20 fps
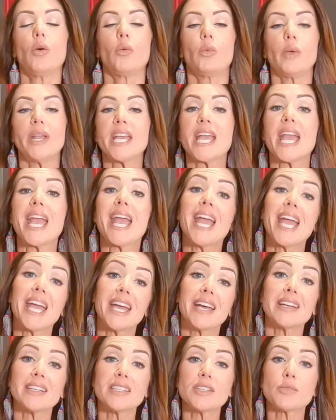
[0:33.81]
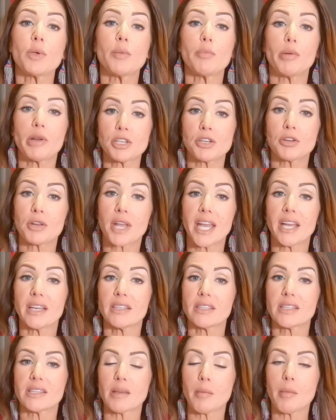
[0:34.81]
We canned, we pressure
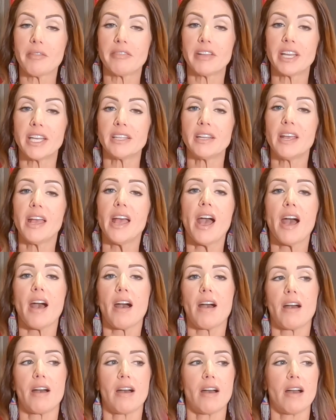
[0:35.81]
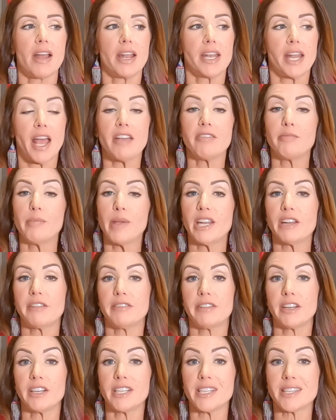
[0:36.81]
canned some of it, uh, and I've made a
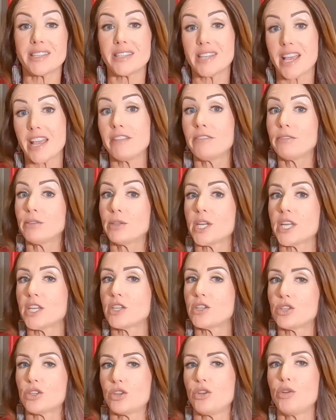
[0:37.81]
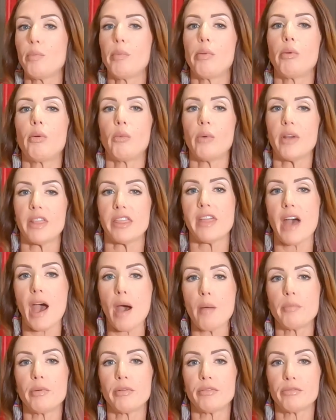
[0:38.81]
very savory soup with
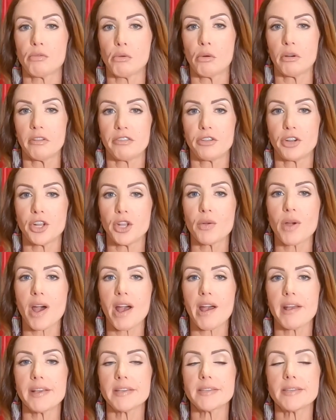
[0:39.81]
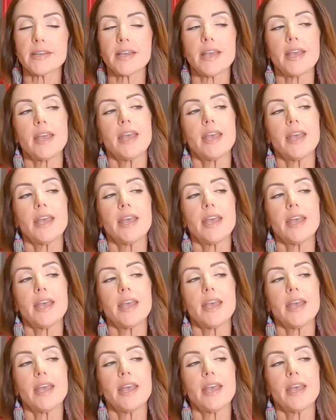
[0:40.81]
that before for you guys.